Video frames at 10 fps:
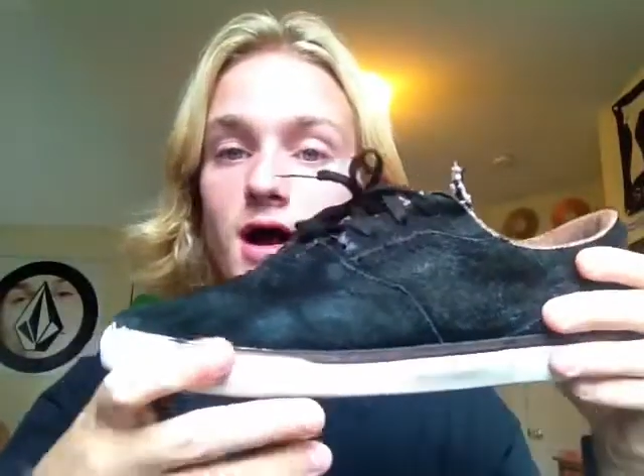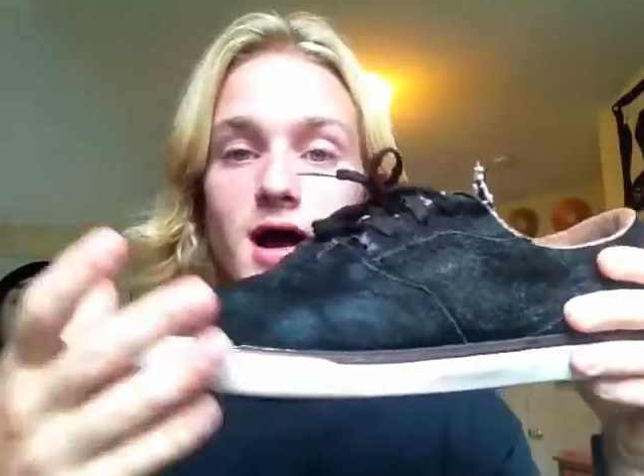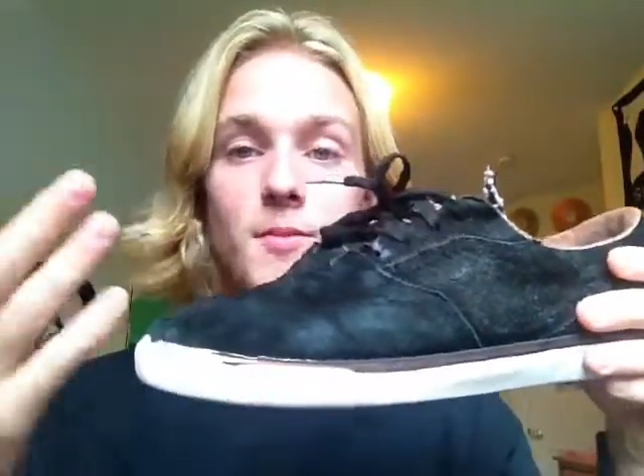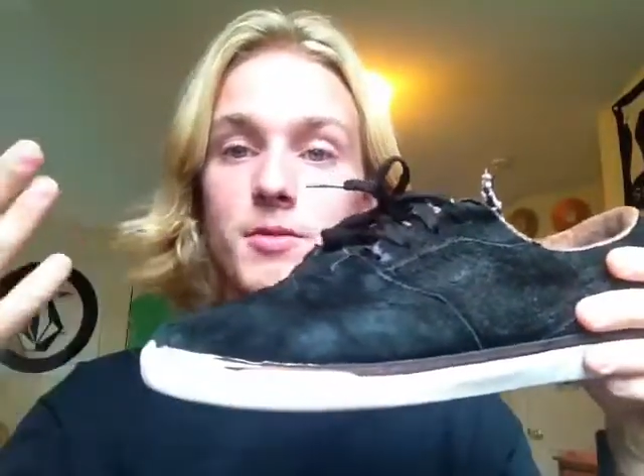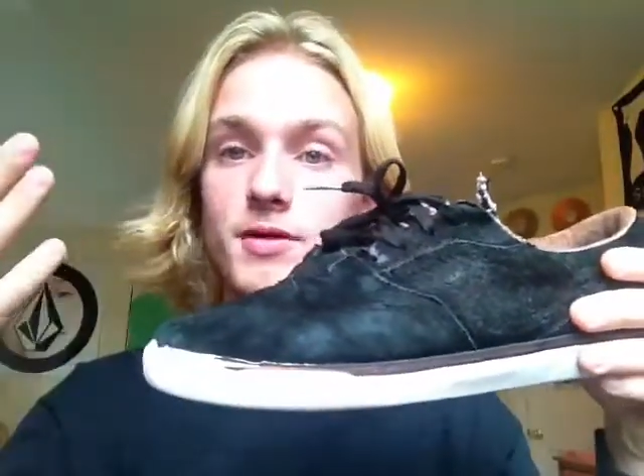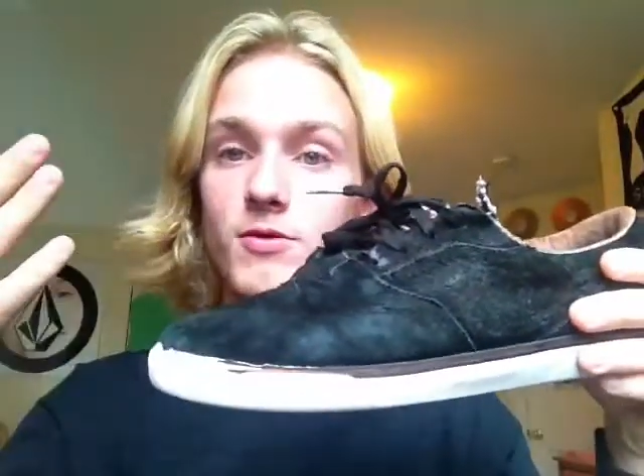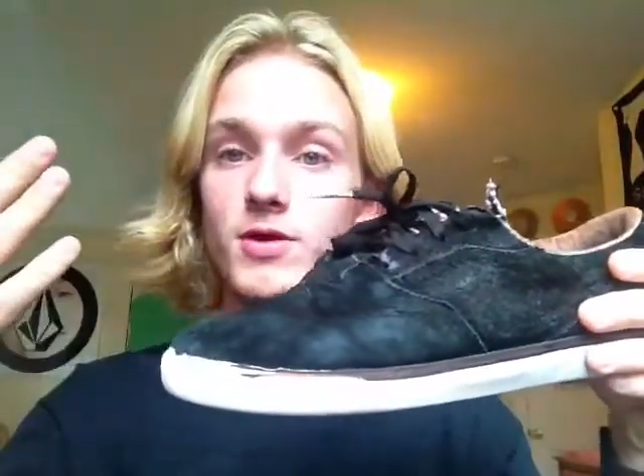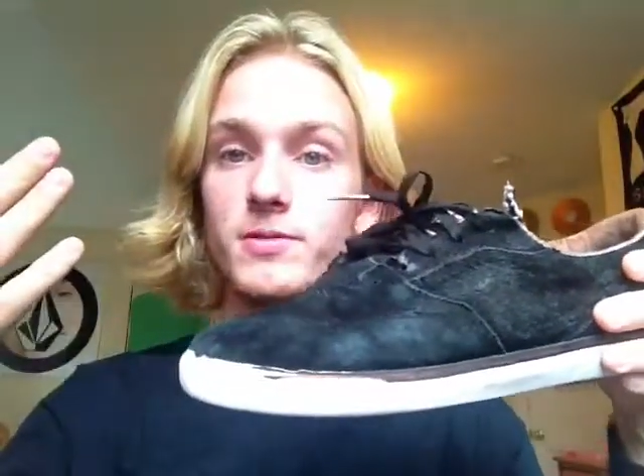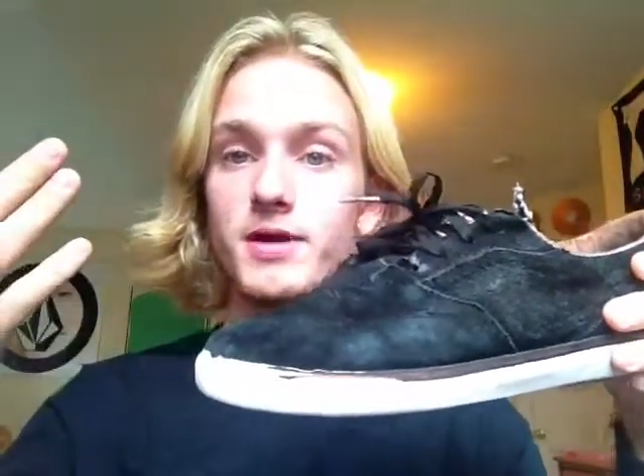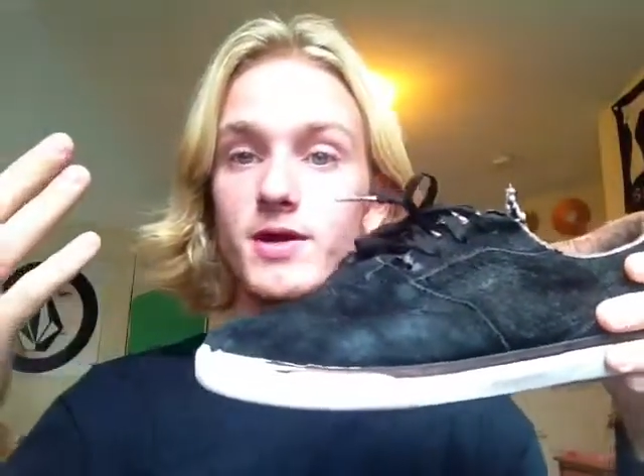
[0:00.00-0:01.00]
I'm gonna be the
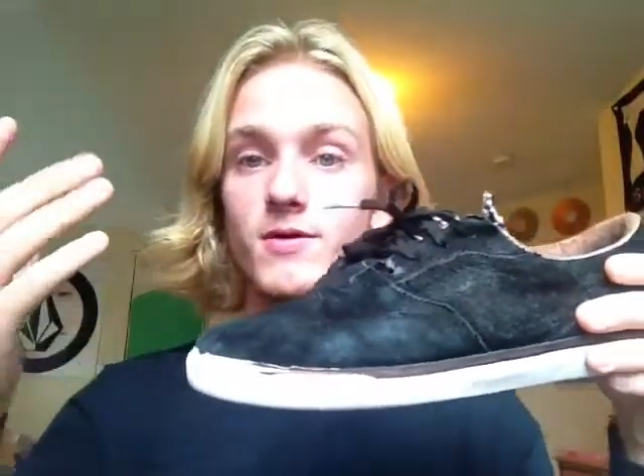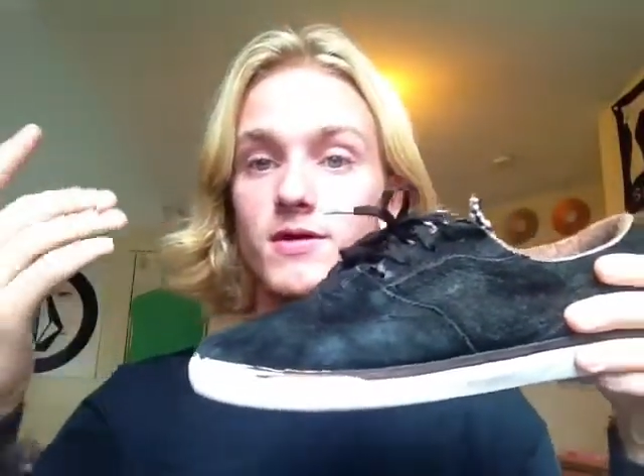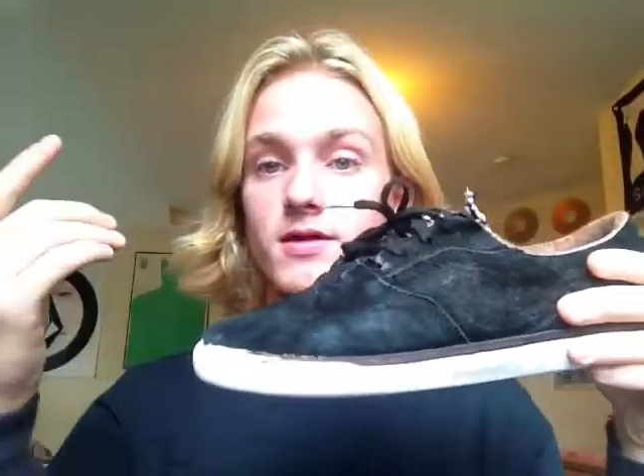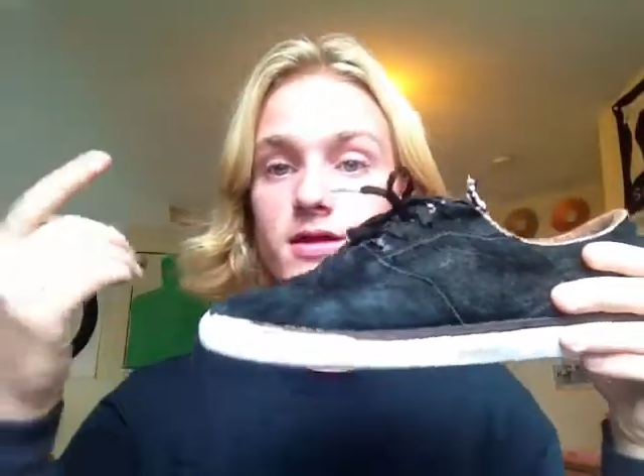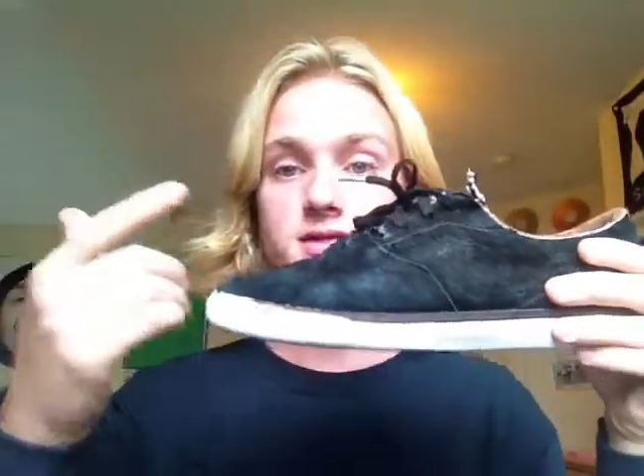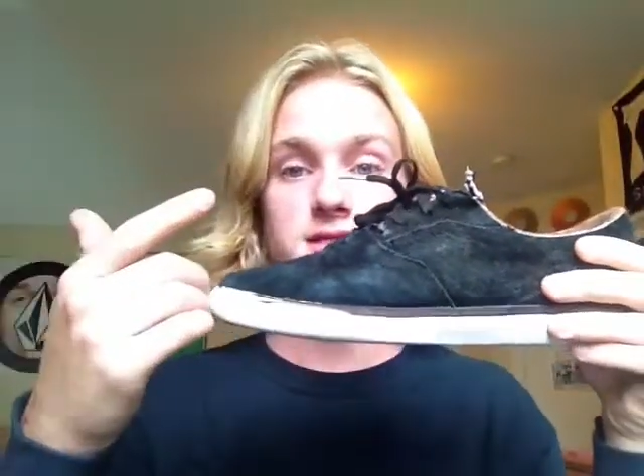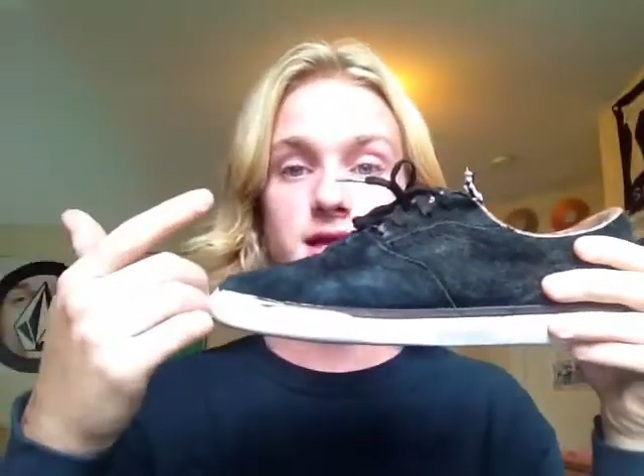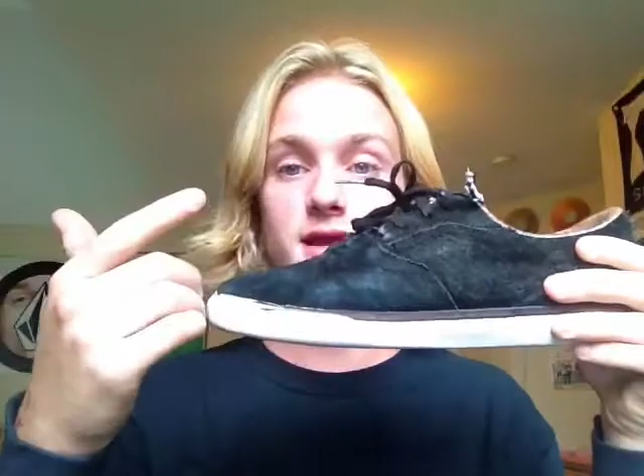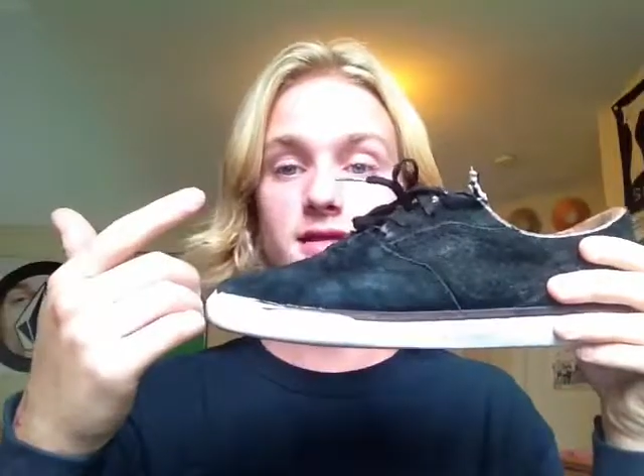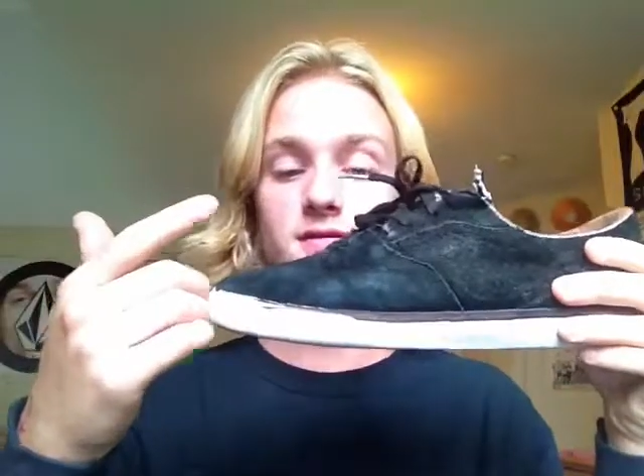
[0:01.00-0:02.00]
one to make one, and let's just
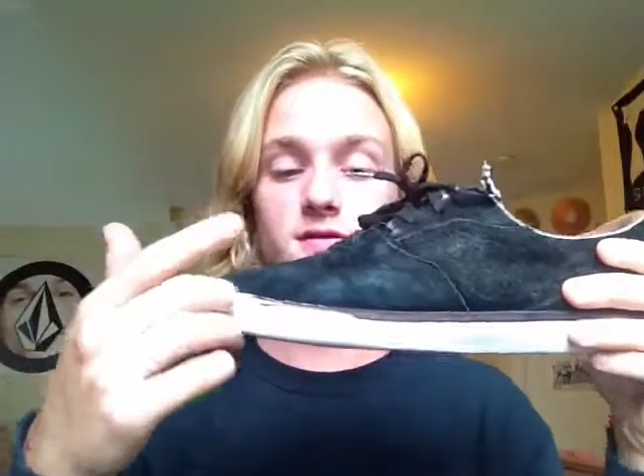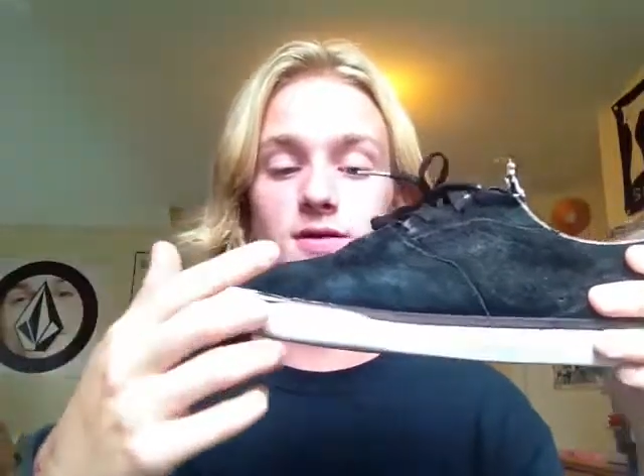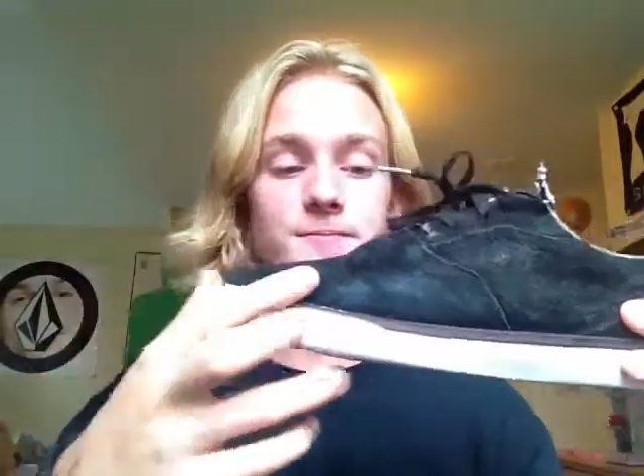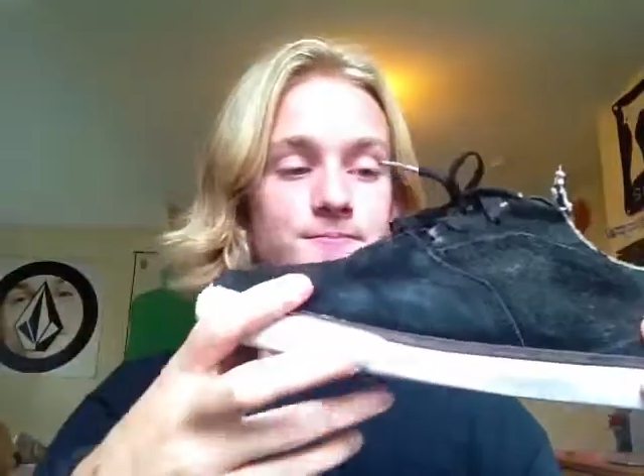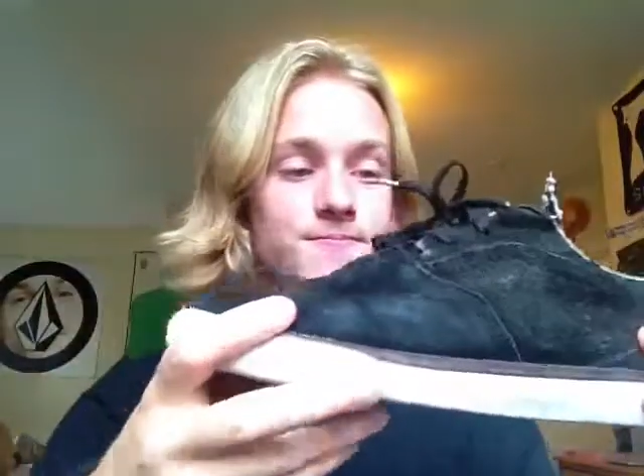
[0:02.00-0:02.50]
get into it.